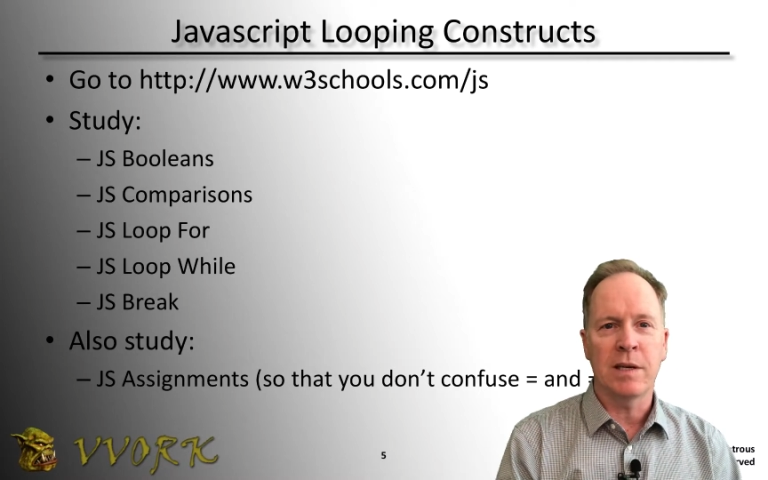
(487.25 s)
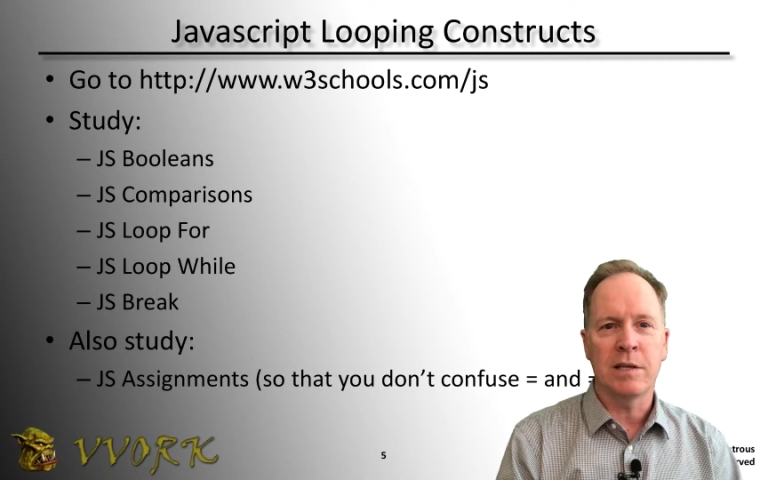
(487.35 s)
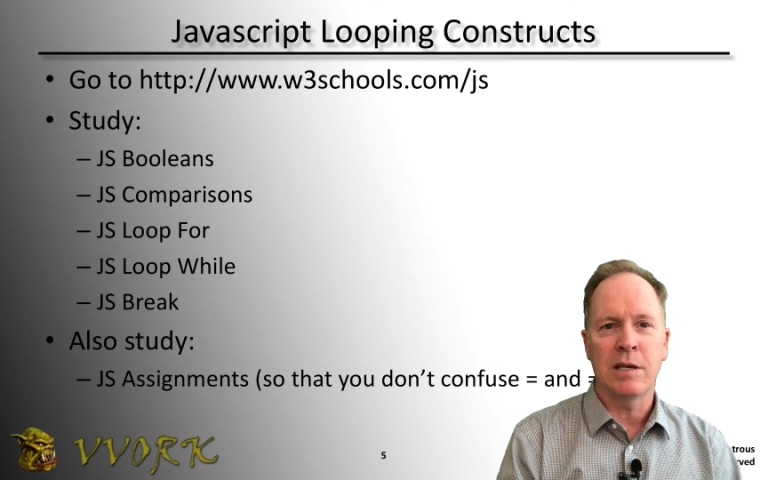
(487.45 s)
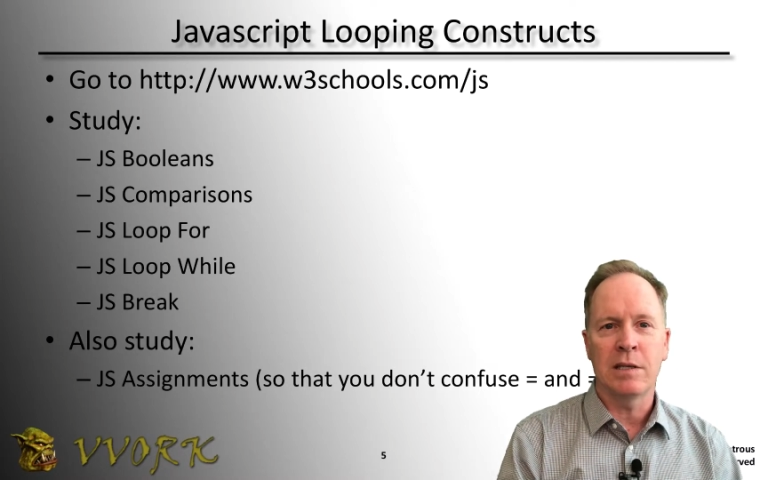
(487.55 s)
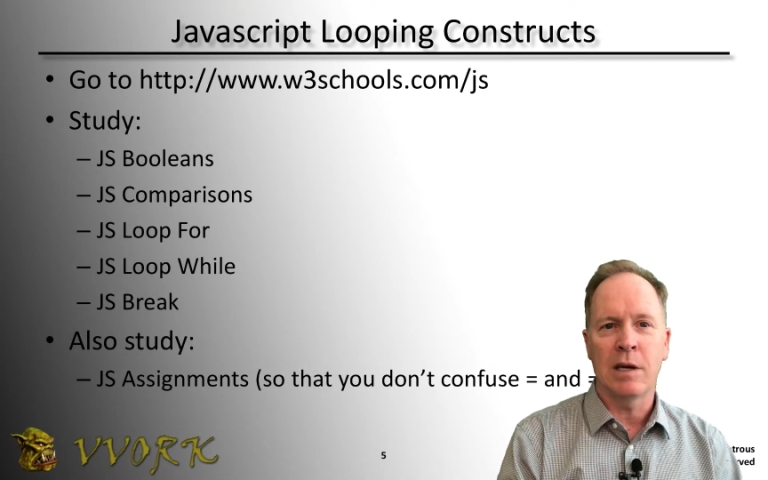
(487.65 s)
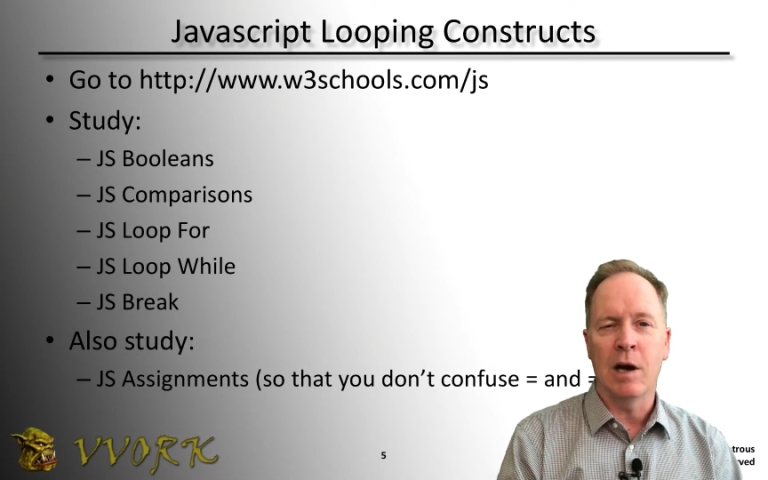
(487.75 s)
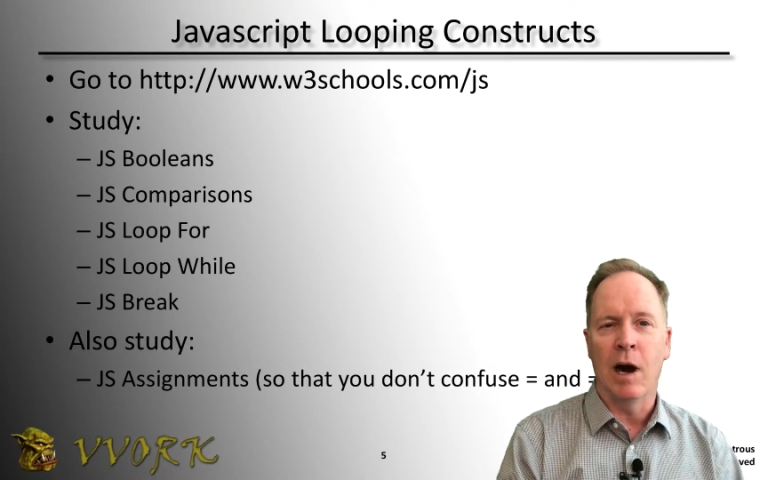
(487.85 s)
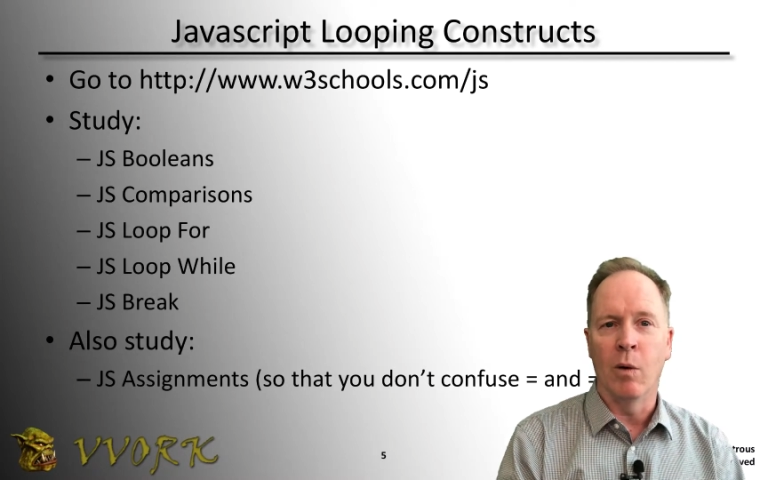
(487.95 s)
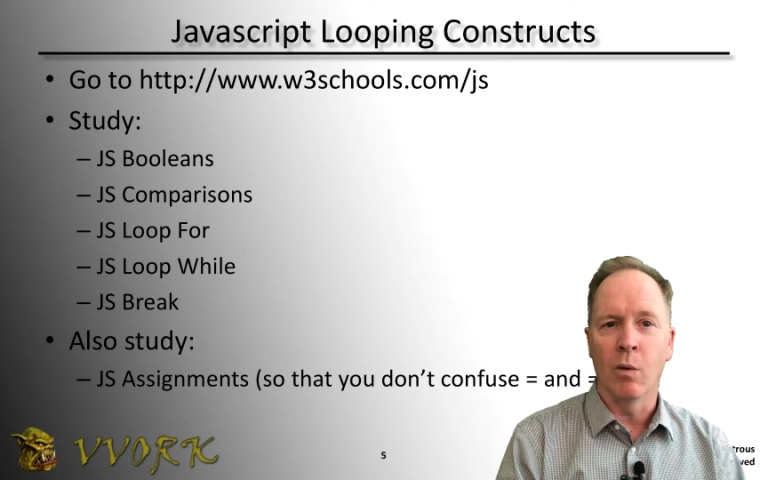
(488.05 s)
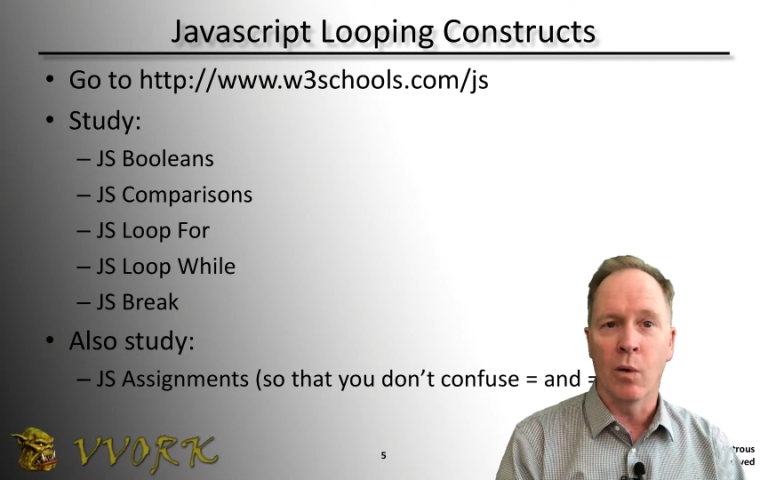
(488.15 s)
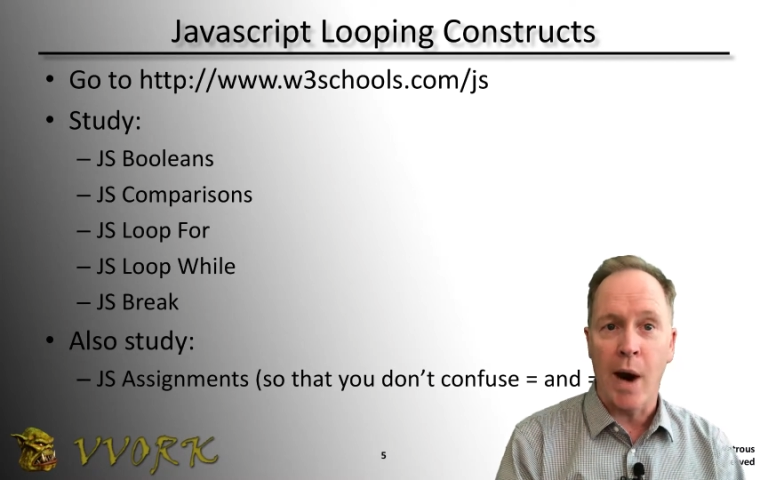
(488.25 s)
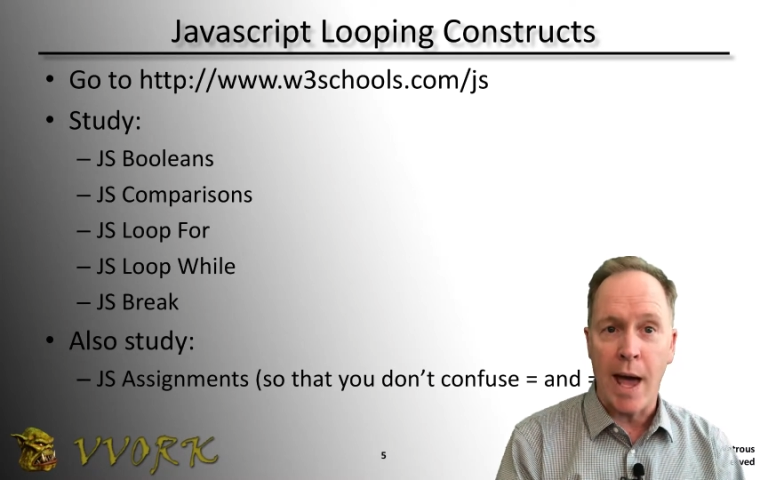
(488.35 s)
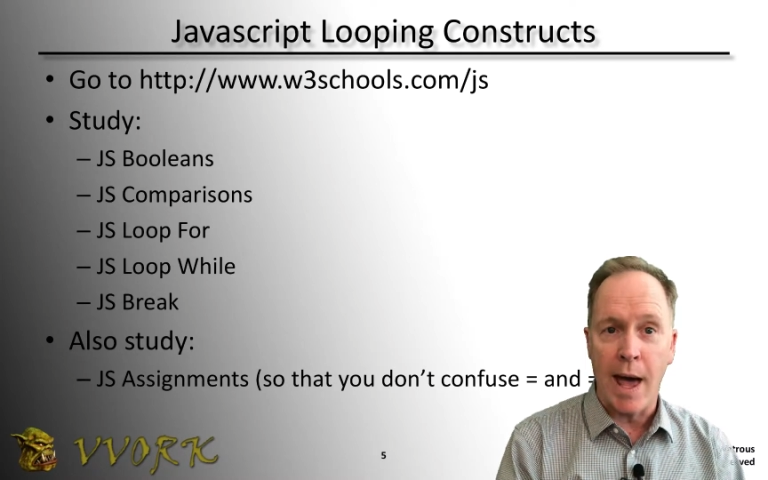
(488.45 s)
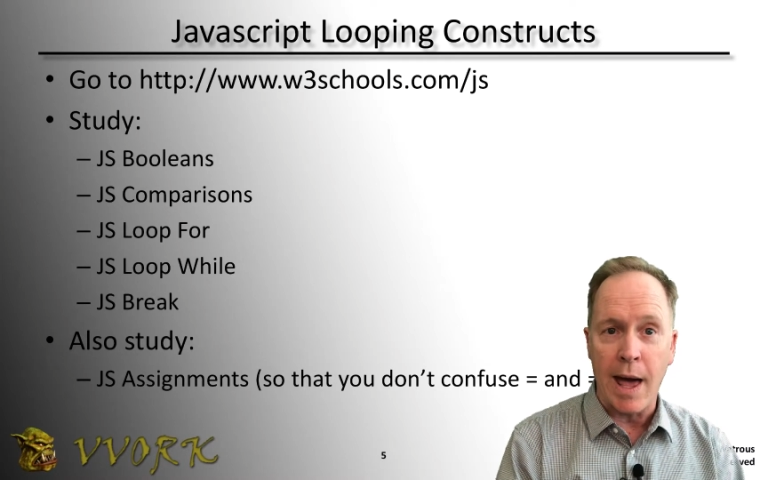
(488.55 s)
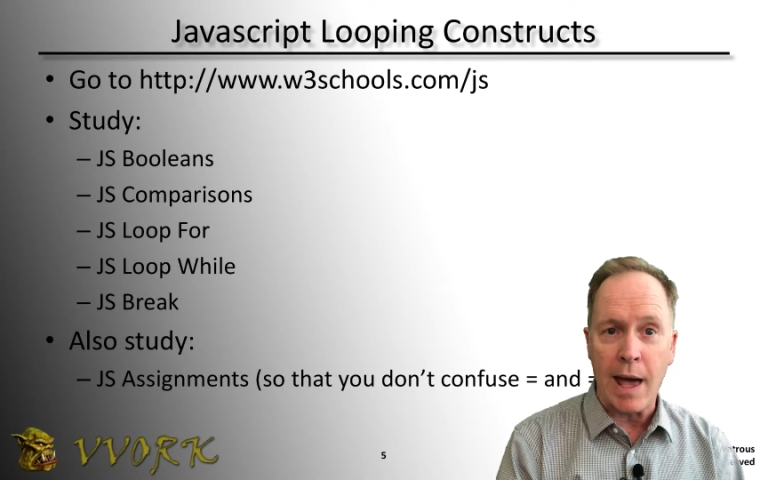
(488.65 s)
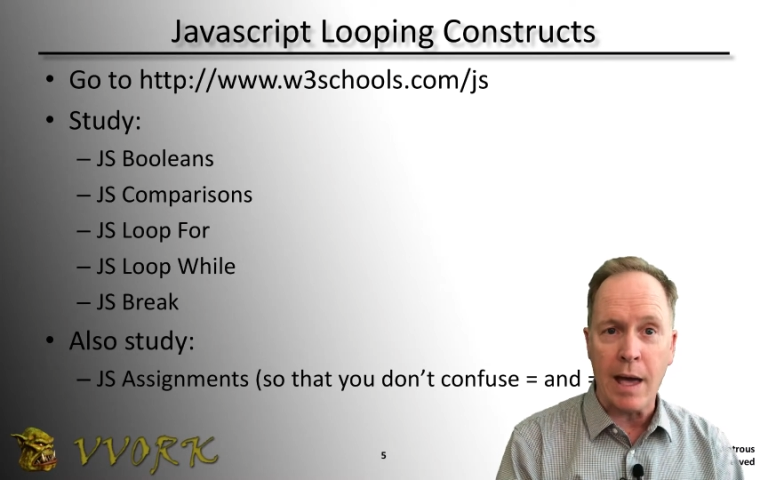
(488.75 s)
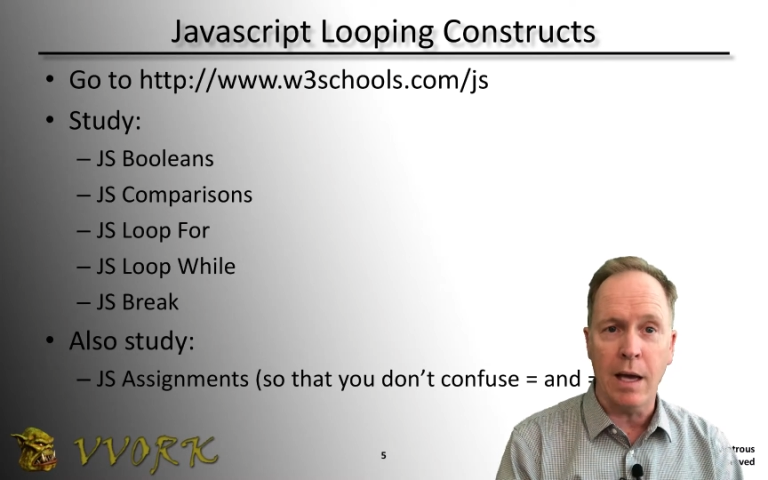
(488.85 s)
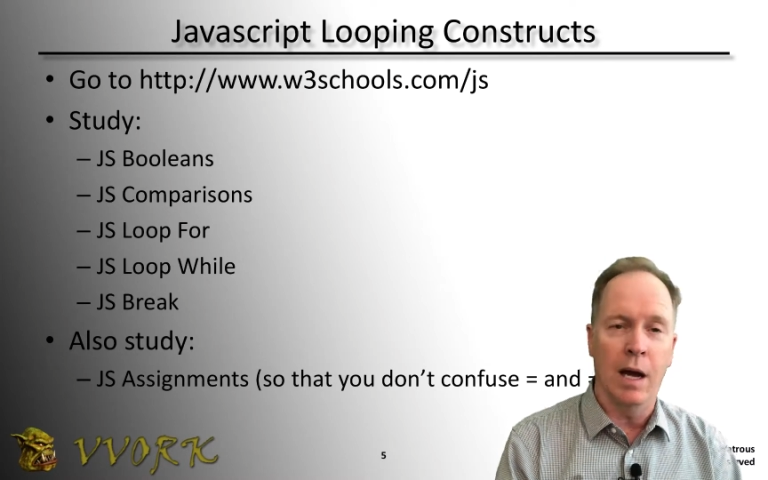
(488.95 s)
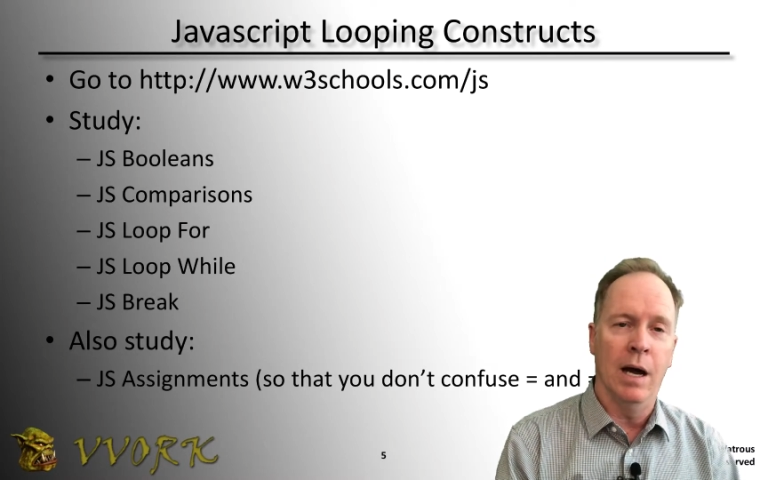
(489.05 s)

such as an array